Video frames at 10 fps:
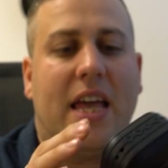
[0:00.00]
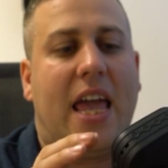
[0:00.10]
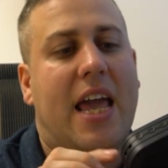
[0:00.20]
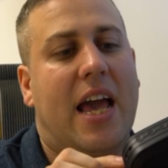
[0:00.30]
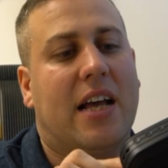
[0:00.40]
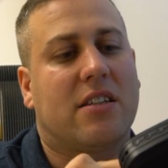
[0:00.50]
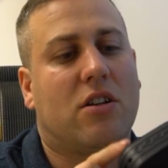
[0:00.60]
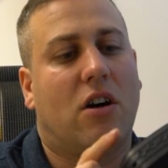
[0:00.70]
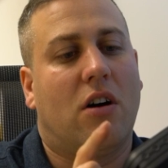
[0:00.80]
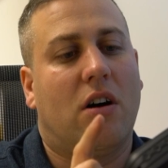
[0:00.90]
it has
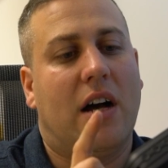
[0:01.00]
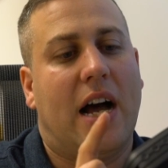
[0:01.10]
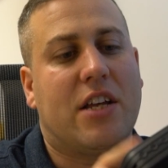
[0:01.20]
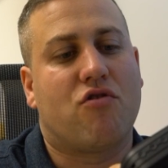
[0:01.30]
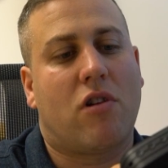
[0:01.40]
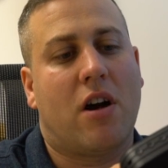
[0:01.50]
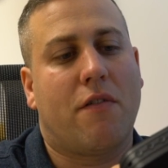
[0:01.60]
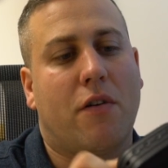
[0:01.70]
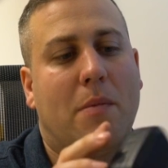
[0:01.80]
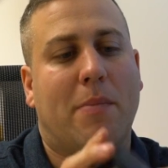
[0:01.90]
got a
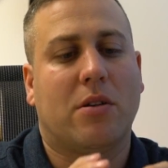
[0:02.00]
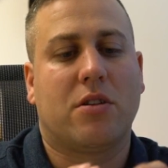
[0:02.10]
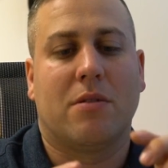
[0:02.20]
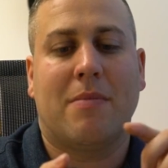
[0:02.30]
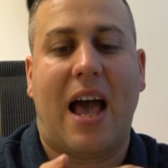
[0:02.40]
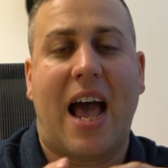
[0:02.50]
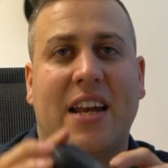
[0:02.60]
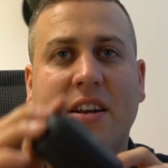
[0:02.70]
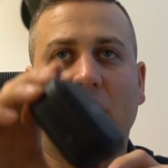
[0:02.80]
driver on the bottom and